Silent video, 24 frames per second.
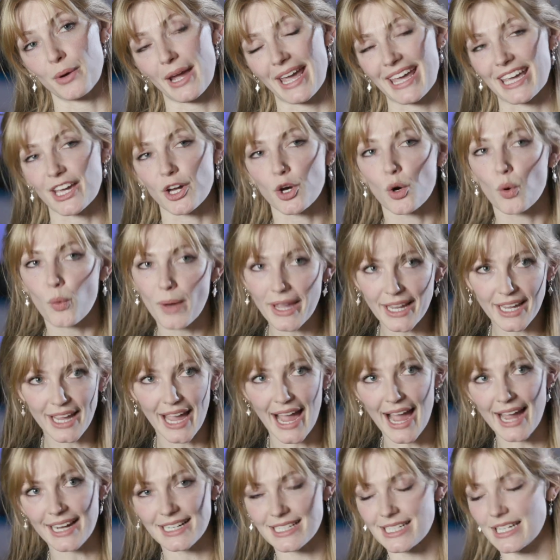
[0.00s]
a quick
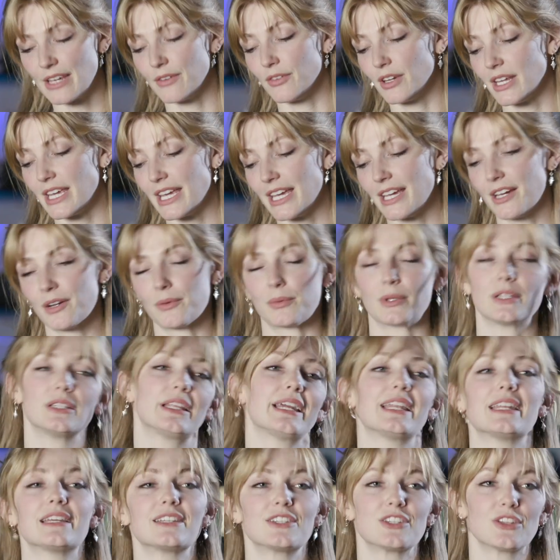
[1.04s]
activity
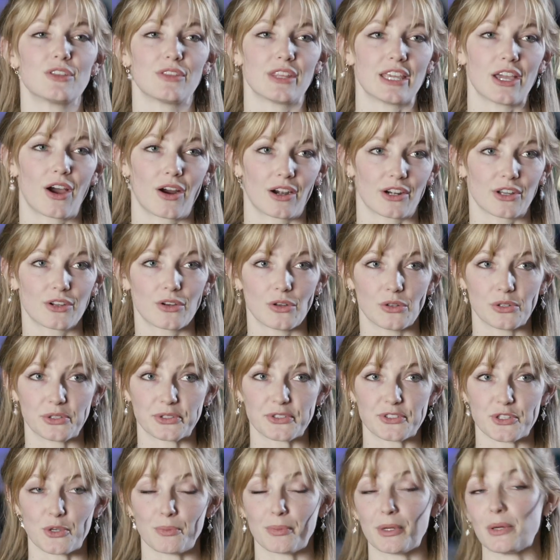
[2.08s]
related to the
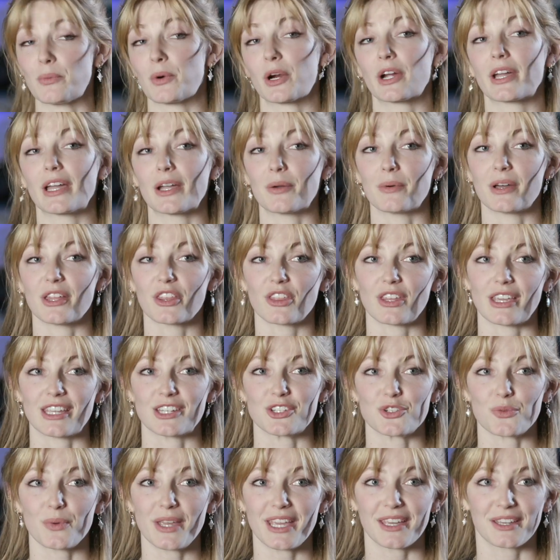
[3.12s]
articles you'll be working with
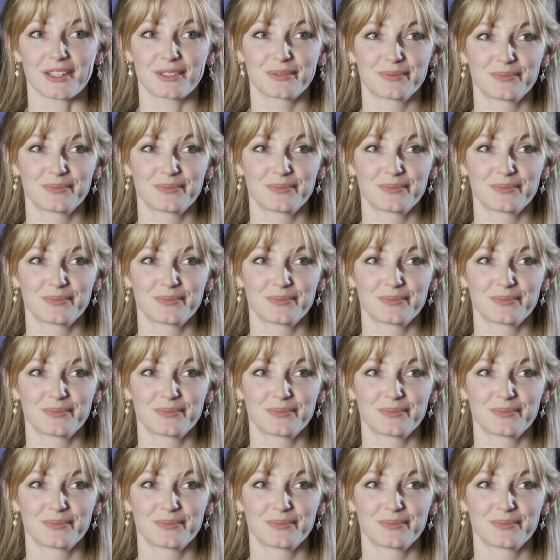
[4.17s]
each week.